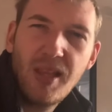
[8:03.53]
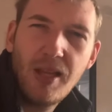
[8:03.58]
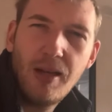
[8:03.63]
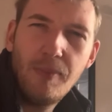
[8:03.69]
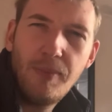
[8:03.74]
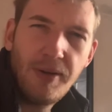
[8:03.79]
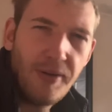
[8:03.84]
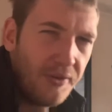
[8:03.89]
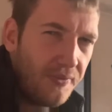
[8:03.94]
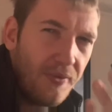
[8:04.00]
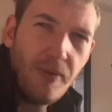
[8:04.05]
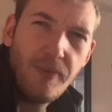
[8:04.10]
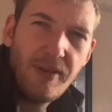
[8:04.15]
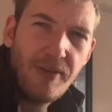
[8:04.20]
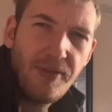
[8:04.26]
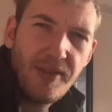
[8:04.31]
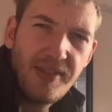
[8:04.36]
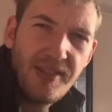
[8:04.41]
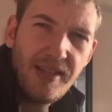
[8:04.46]
but it was filmed
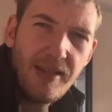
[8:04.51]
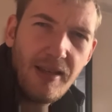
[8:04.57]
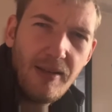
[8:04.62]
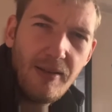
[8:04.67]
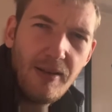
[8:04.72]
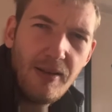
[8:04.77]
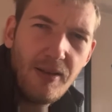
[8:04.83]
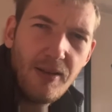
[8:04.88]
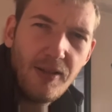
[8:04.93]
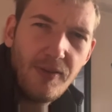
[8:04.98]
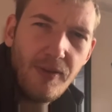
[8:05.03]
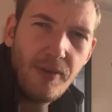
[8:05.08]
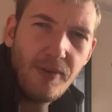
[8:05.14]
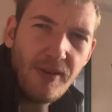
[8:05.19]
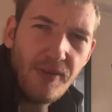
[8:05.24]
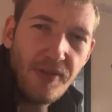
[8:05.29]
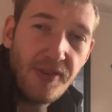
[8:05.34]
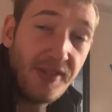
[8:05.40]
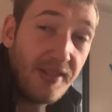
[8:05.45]
at the it was filmed
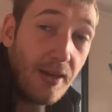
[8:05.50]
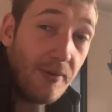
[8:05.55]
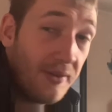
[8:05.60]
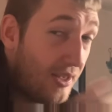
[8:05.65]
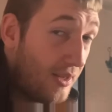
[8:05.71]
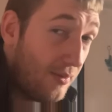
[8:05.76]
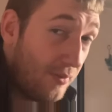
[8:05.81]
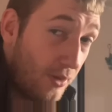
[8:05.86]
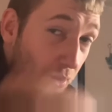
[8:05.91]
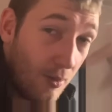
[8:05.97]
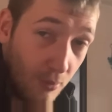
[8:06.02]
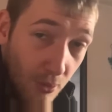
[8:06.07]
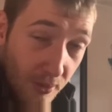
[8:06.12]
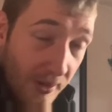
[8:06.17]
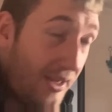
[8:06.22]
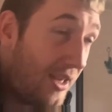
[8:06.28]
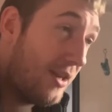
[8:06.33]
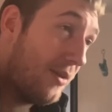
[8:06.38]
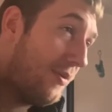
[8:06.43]
at the series and then got
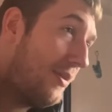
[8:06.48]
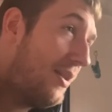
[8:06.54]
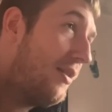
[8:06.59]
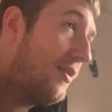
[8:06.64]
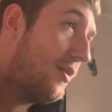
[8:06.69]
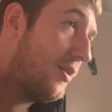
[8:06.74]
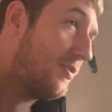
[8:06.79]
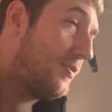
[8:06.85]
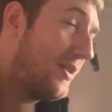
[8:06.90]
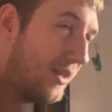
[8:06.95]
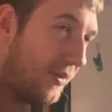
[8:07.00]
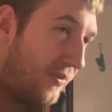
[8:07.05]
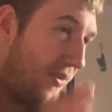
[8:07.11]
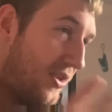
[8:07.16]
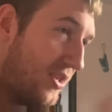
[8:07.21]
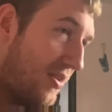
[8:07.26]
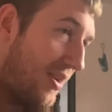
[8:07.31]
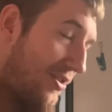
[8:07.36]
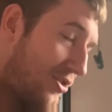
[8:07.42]
you know you know a bit
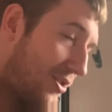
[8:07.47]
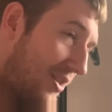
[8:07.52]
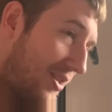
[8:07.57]
confusing actually.